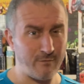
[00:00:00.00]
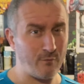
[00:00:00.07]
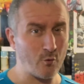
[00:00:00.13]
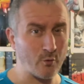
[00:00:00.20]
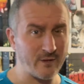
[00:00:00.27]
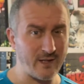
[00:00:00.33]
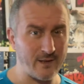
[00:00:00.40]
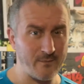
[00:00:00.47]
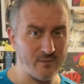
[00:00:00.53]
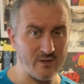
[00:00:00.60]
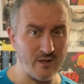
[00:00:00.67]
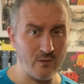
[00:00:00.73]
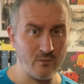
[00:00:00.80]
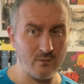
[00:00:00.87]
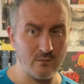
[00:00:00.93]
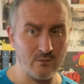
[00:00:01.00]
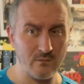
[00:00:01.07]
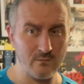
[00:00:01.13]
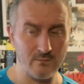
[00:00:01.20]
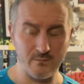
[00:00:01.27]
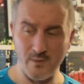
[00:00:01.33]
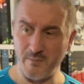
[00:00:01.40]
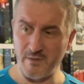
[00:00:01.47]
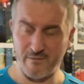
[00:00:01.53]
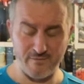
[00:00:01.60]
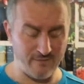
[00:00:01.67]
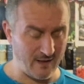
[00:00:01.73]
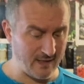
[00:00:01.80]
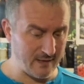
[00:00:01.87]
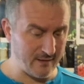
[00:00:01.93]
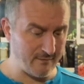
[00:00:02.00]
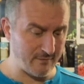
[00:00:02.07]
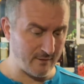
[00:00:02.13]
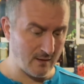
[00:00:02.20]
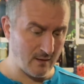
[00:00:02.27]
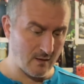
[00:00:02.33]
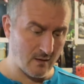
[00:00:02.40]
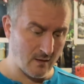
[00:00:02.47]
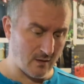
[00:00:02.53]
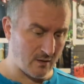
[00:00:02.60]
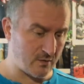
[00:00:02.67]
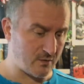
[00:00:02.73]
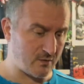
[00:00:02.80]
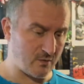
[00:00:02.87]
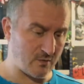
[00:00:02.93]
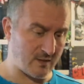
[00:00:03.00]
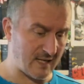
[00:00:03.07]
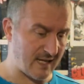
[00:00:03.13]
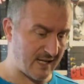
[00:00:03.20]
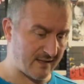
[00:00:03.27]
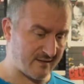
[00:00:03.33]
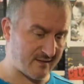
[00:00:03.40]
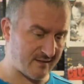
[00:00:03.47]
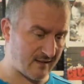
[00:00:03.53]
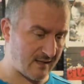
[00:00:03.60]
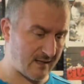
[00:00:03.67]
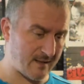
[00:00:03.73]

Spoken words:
4 times now? Maybe 5? You get